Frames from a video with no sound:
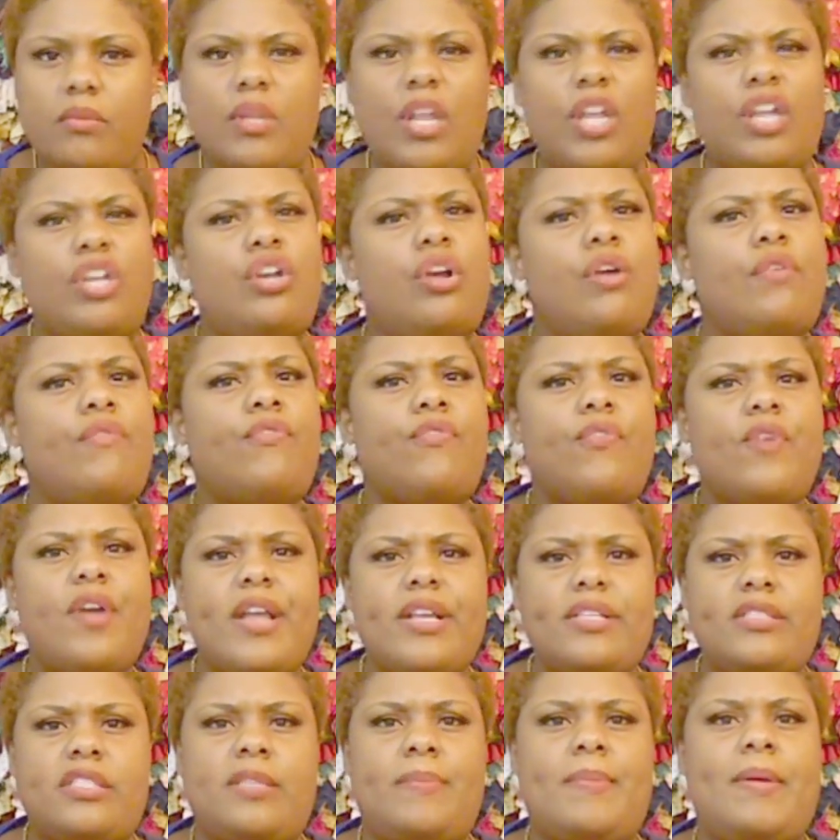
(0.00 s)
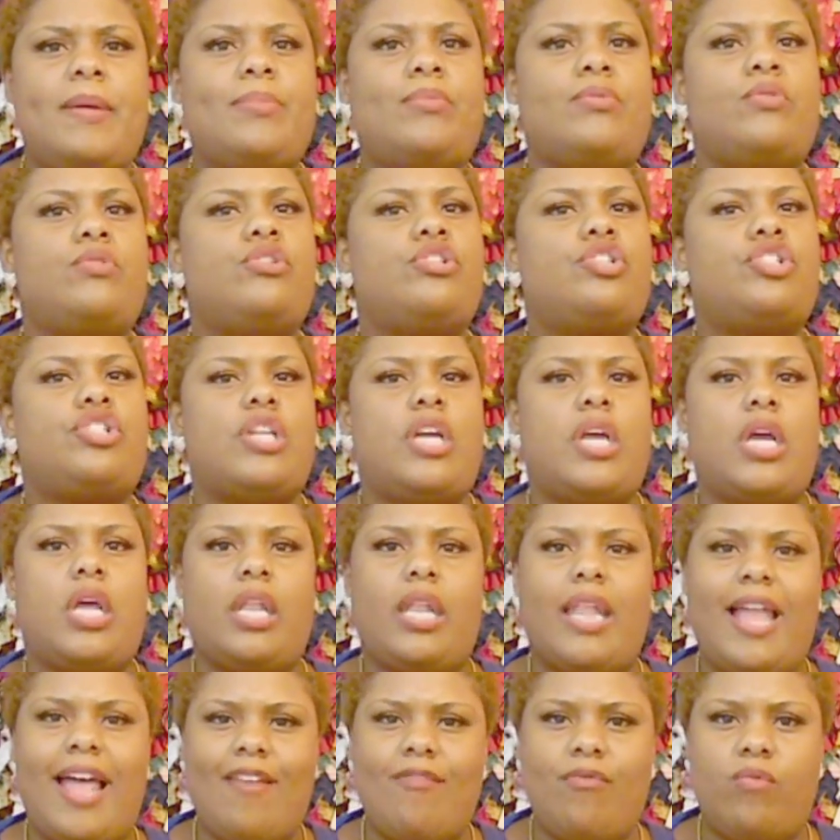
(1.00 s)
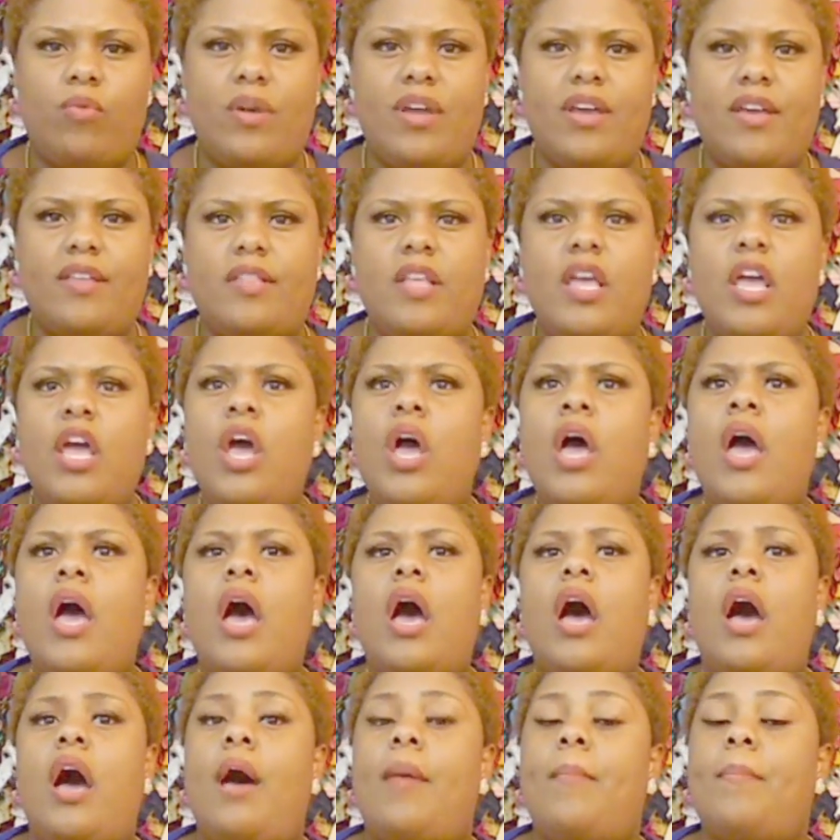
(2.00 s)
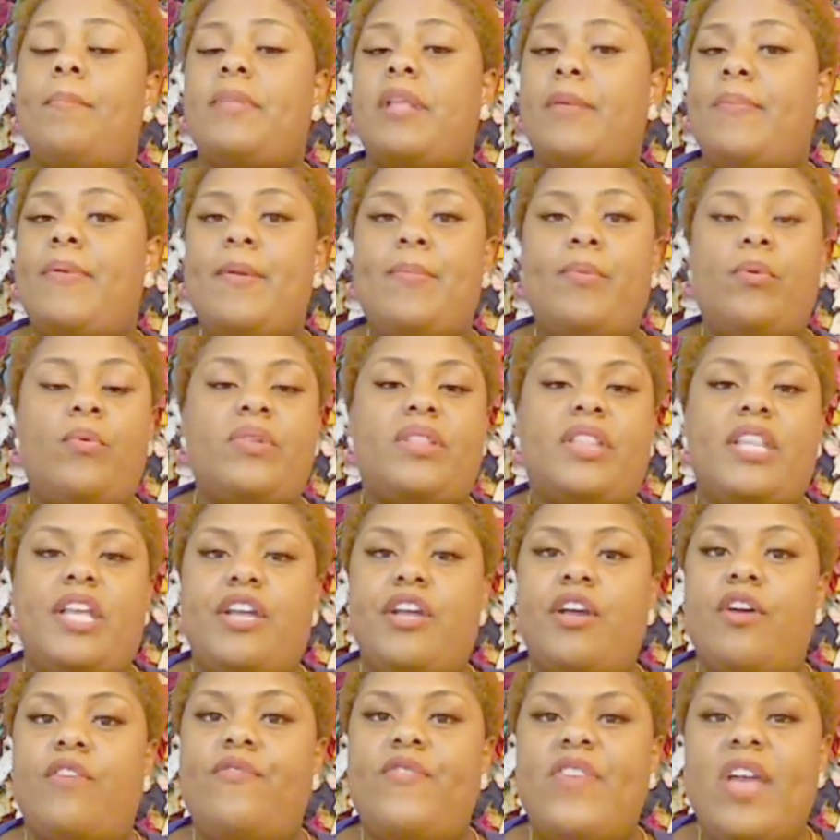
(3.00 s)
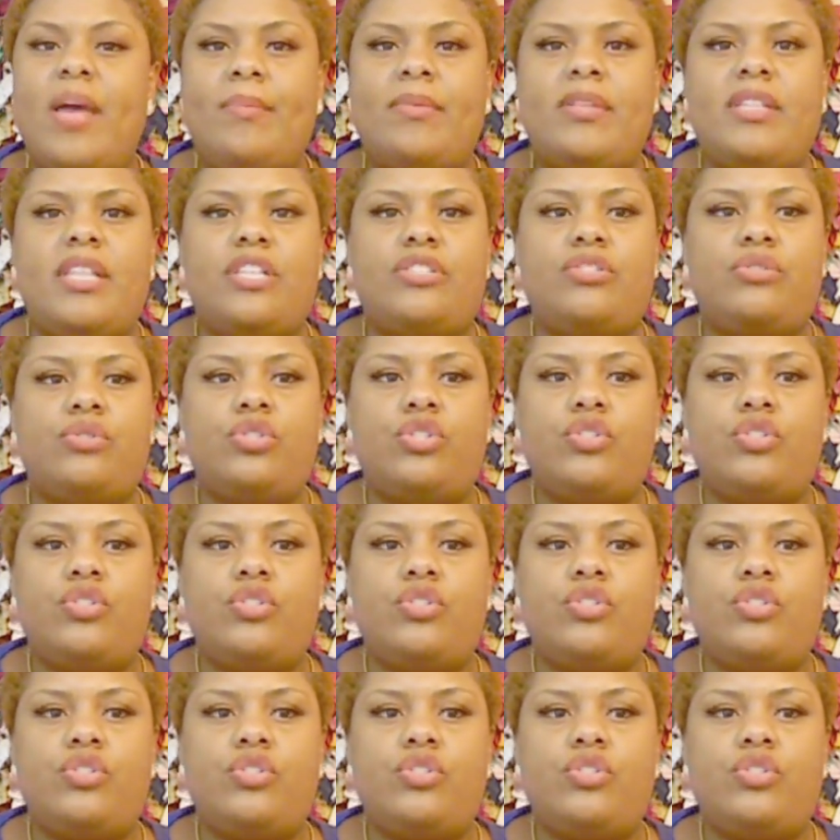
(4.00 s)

and your friends, the people who you share your life with, the people within your family that you